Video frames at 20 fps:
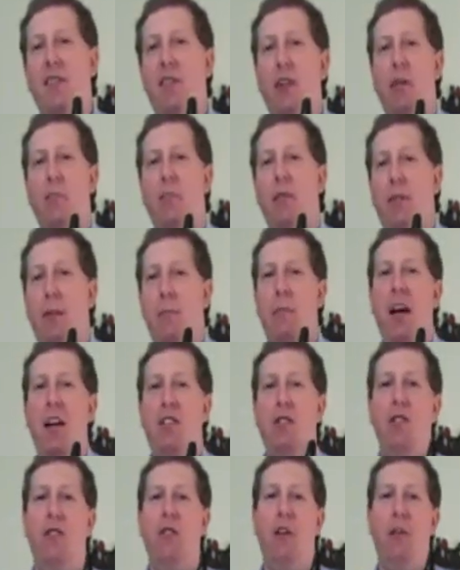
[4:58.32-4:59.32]
I'm going to put the
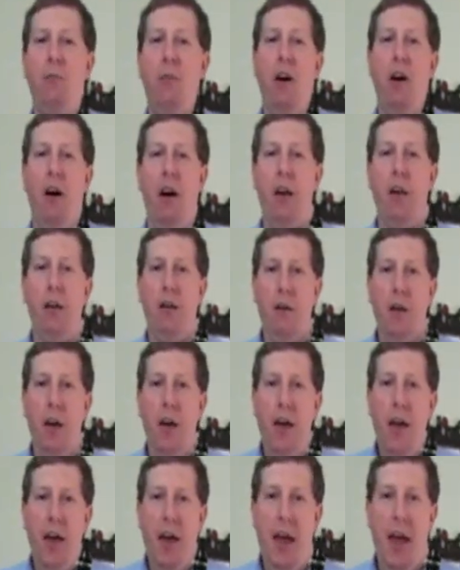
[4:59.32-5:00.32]
metronome on.
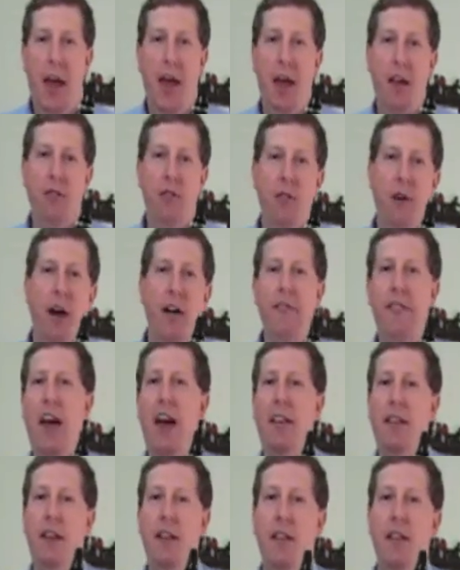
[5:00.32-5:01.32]
And you'll have
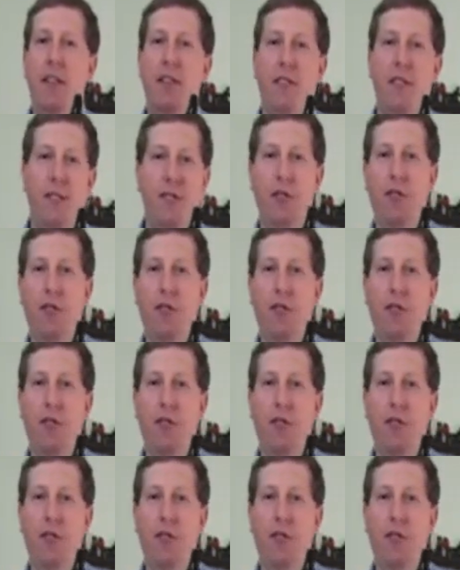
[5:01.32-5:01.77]
that to listen